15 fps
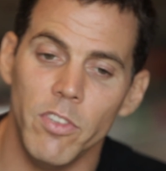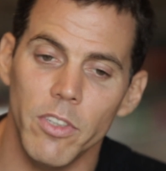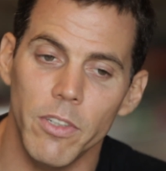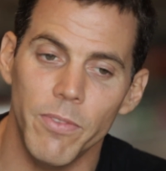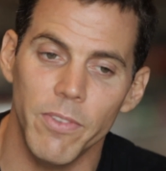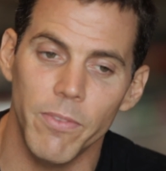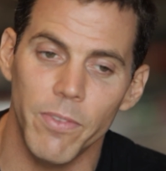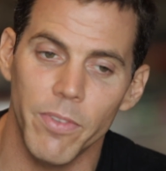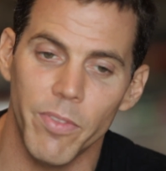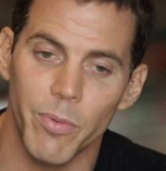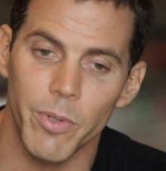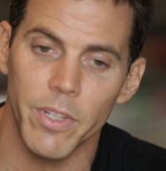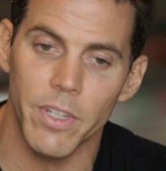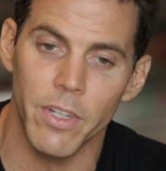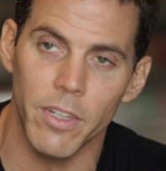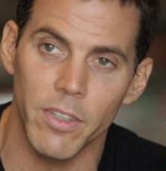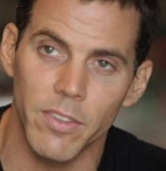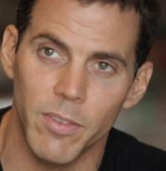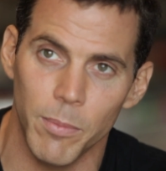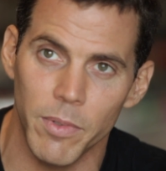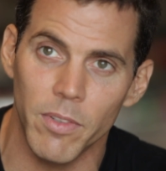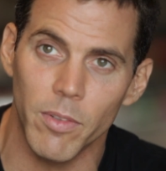surfing for 3
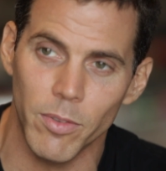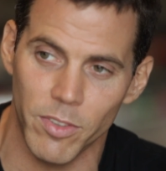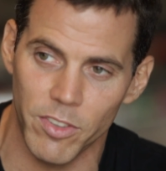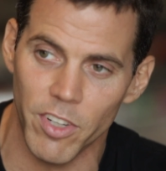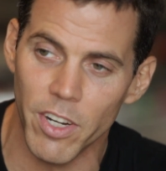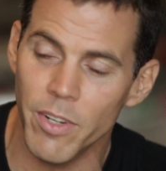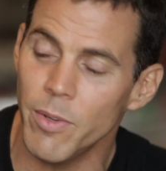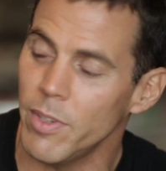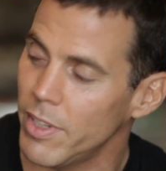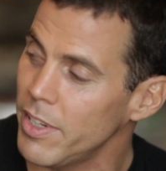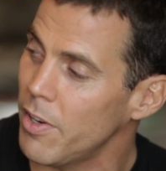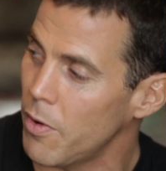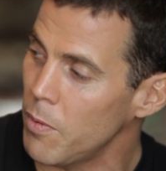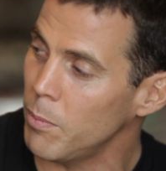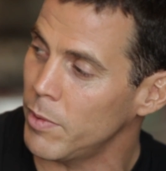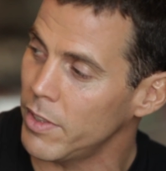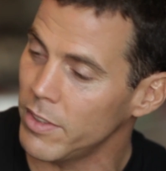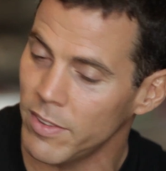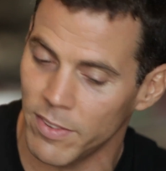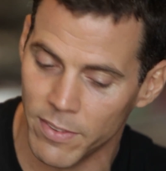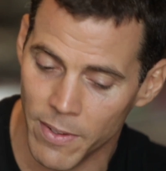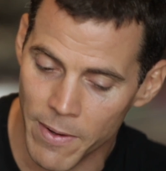years. I mean, I was genuinely
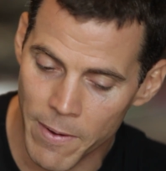homeless.